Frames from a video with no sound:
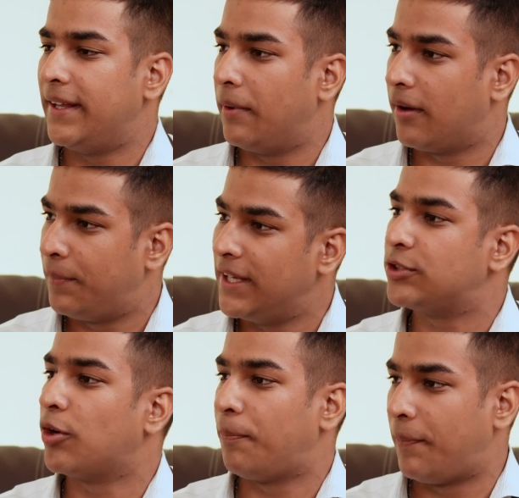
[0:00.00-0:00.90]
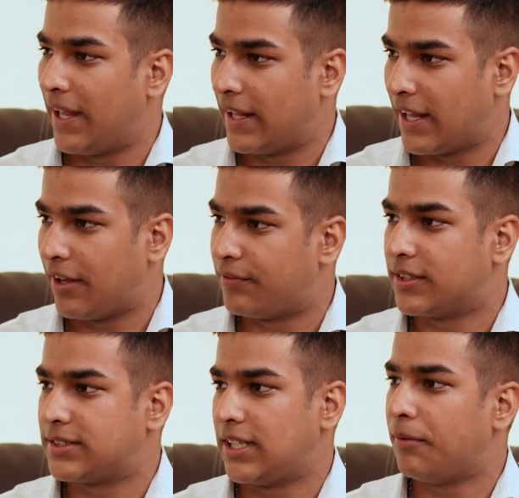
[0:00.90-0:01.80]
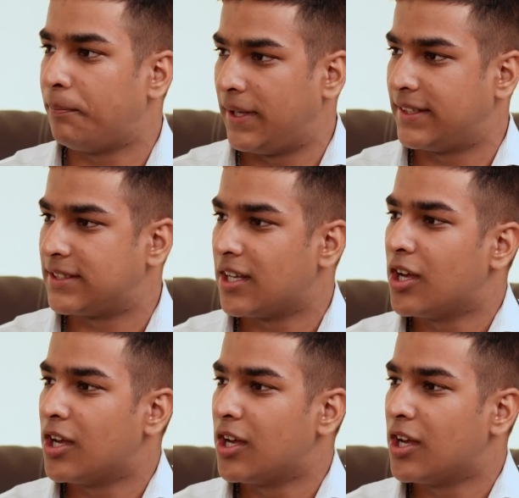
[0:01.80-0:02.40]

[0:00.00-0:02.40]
a piece you're playing like the same piece?